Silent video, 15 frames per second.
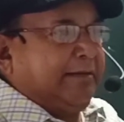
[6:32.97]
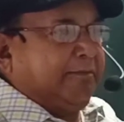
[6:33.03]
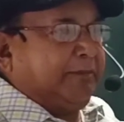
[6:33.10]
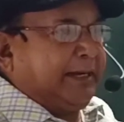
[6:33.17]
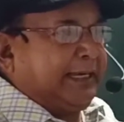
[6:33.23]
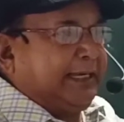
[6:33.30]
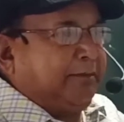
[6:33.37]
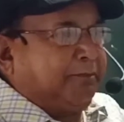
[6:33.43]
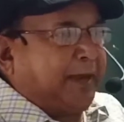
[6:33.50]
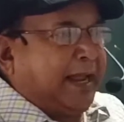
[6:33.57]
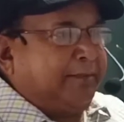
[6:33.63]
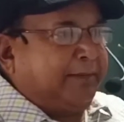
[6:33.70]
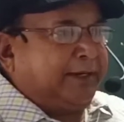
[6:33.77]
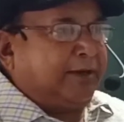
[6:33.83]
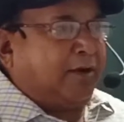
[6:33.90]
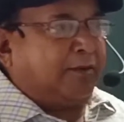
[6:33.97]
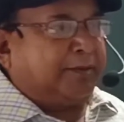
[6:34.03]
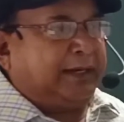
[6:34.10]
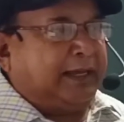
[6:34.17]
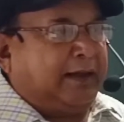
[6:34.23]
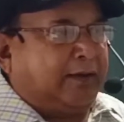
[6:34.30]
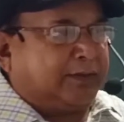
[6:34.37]
In primary
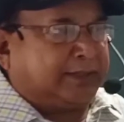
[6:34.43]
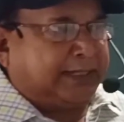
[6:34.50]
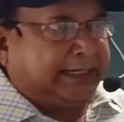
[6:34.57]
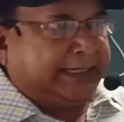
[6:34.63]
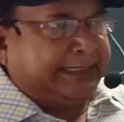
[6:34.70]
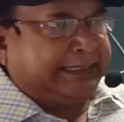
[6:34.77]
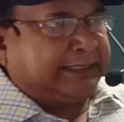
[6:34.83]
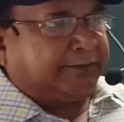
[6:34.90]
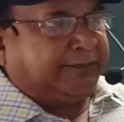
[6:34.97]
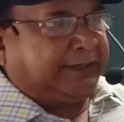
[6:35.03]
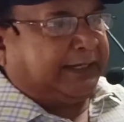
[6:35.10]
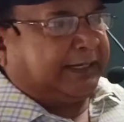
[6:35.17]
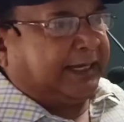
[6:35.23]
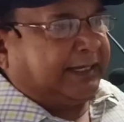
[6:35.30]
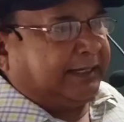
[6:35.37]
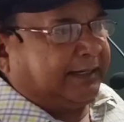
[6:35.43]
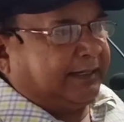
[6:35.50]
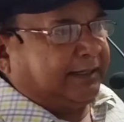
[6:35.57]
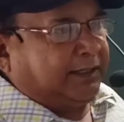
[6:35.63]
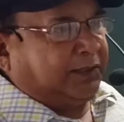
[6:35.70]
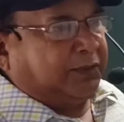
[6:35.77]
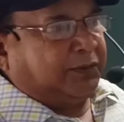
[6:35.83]
auxiliaries, we can
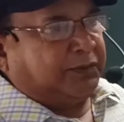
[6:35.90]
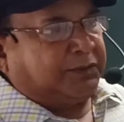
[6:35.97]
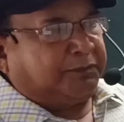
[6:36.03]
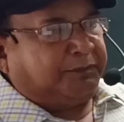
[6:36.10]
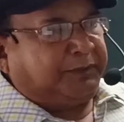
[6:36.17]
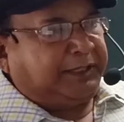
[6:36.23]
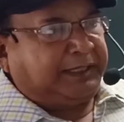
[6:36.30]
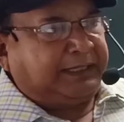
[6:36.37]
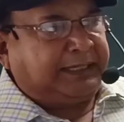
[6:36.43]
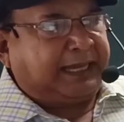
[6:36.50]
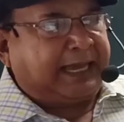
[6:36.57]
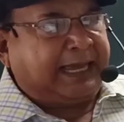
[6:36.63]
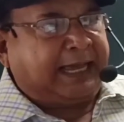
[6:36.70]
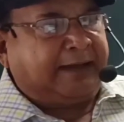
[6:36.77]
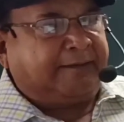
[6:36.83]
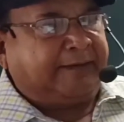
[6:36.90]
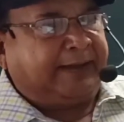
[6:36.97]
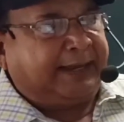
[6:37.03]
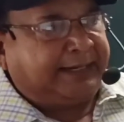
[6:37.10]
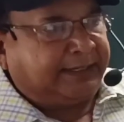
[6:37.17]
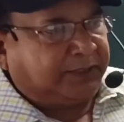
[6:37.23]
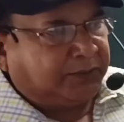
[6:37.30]
use be, have,
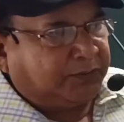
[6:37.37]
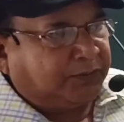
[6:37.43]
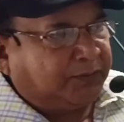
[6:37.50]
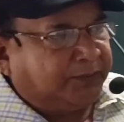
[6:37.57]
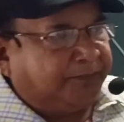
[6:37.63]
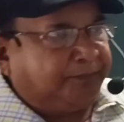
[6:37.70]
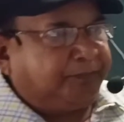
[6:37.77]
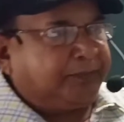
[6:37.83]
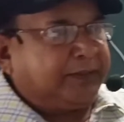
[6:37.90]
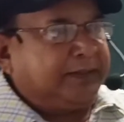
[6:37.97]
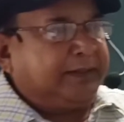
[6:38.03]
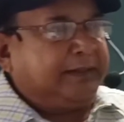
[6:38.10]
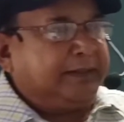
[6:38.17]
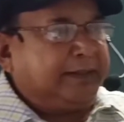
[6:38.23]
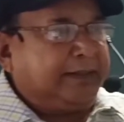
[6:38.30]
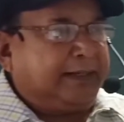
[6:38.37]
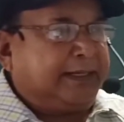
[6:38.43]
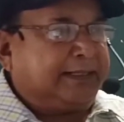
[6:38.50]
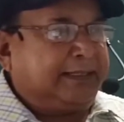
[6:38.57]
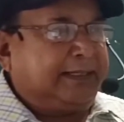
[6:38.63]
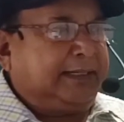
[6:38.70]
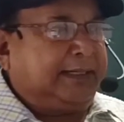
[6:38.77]
and do,
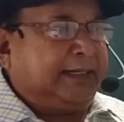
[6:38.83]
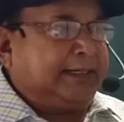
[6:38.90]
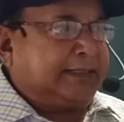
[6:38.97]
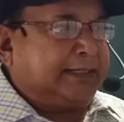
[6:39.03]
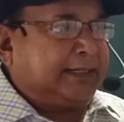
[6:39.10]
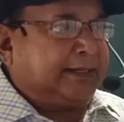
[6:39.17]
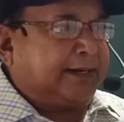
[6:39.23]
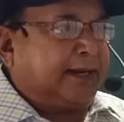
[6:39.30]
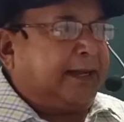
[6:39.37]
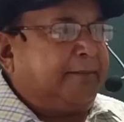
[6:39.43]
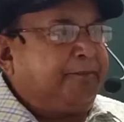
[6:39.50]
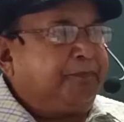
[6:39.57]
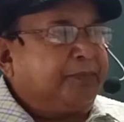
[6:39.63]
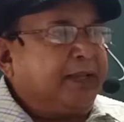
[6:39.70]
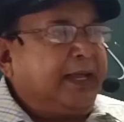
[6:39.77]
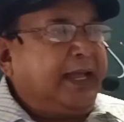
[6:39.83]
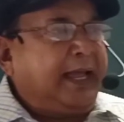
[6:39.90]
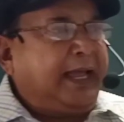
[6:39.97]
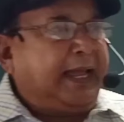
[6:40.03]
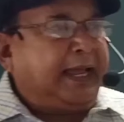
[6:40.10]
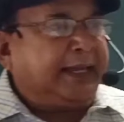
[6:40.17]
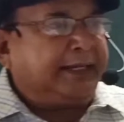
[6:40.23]
does it, etc.
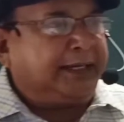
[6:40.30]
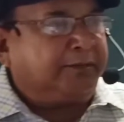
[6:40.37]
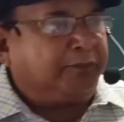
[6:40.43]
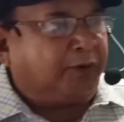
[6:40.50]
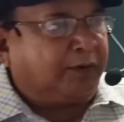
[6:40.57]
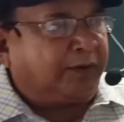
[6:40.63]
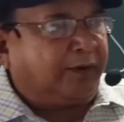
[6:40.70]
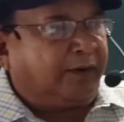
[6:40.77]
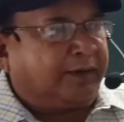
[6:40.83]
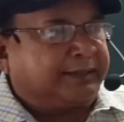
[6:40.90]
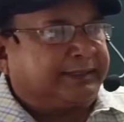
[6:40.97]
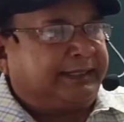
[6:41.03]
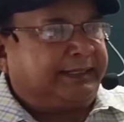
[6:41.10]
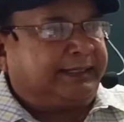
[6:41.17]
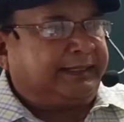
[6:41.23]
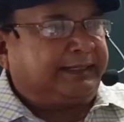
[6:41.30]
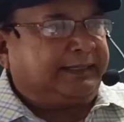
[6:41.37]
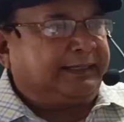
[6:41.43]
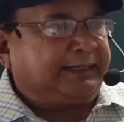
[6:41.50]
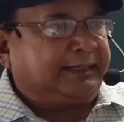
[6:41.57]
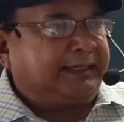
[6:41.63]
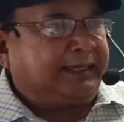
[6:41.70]
And in modal
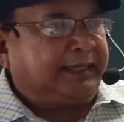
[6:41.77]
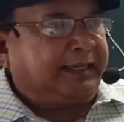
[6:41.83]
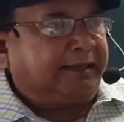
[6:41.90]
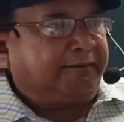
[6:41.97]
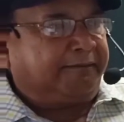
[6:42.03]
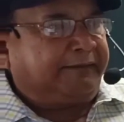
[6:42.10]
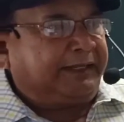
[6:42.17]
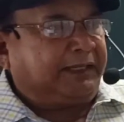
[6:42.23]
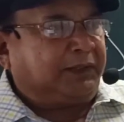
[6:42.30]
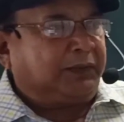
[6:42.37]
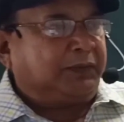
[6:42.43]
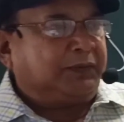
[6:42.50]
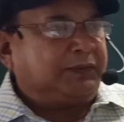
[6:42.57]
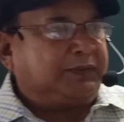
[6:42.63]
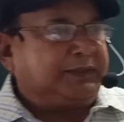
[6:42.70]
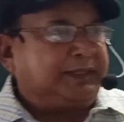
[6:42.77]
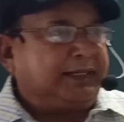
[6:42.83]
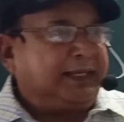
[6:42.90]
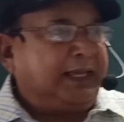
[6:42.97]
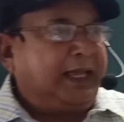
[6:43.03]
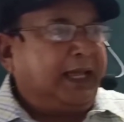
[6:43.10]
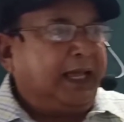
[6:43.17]
auxiliary, we use
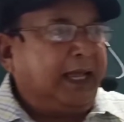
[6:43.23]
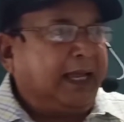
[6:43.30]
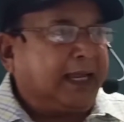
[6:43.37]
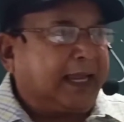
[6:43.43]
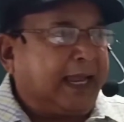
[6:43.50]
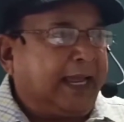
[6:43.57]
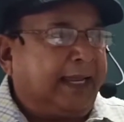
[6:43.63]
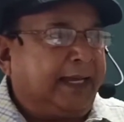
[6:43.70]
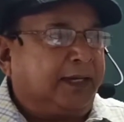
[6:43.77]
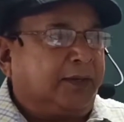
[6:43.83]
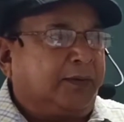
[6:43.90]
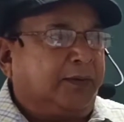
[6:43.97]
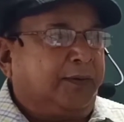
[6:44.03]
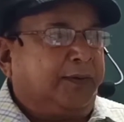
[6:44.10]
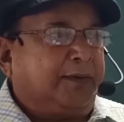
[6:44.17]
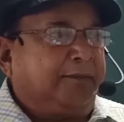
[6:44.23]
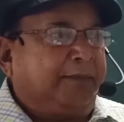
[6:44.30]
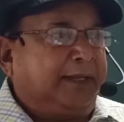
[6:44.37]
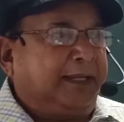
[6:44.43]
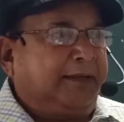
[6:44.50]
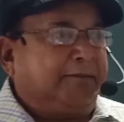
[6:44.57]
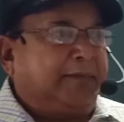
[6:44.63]
can, could,
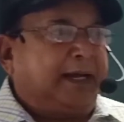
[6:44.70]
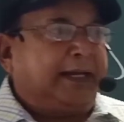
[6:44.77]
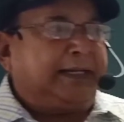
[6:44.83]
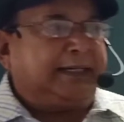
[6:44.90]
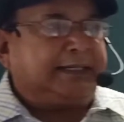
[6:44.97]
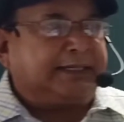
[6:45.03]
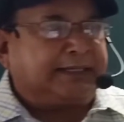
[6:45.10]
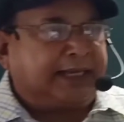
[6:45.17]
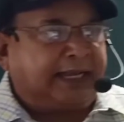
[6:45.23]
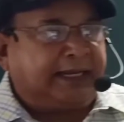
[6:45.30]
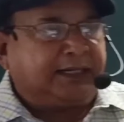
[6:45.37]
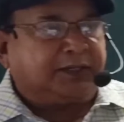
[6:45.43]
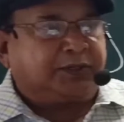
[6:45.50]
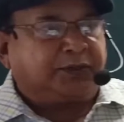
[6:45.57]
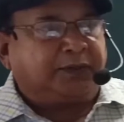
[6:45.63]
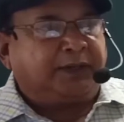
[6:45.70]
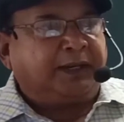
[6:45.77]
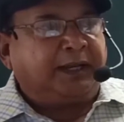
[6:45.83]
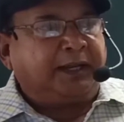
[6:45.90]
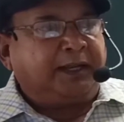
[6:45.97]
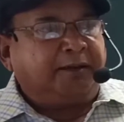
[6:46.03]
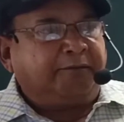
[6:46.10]
may, might, shall, should,
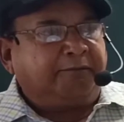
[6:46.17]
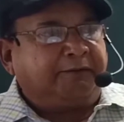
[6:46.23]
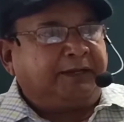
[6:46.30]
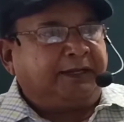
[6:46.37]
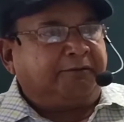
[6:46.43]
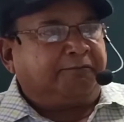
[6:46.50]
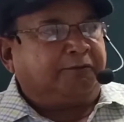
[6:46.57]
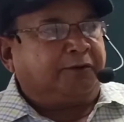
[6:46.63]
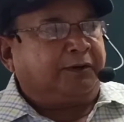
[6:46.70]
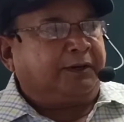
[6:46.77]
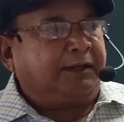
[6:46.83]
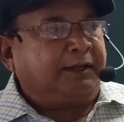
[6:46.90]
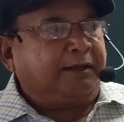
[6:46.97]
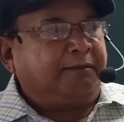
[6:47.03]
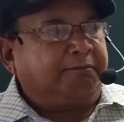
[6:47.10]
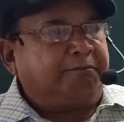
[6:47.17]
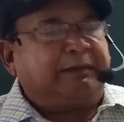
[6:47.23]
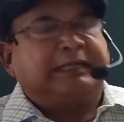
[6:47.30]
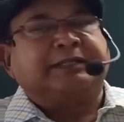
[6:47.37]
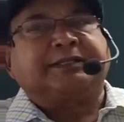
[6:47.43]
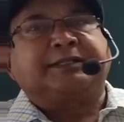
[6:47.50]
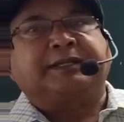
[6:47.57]
we, would,
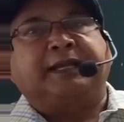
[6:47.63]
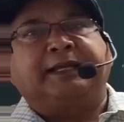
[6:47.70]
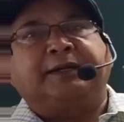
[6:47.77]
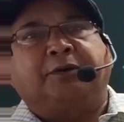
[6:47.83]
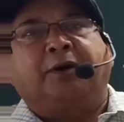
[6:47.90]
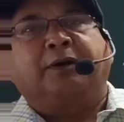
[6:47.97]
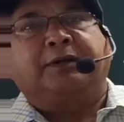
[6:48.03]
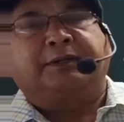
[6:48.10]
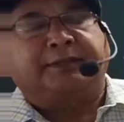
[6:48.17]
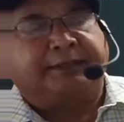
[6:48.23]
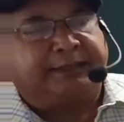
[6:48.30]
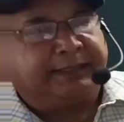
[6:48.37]
must, and ought.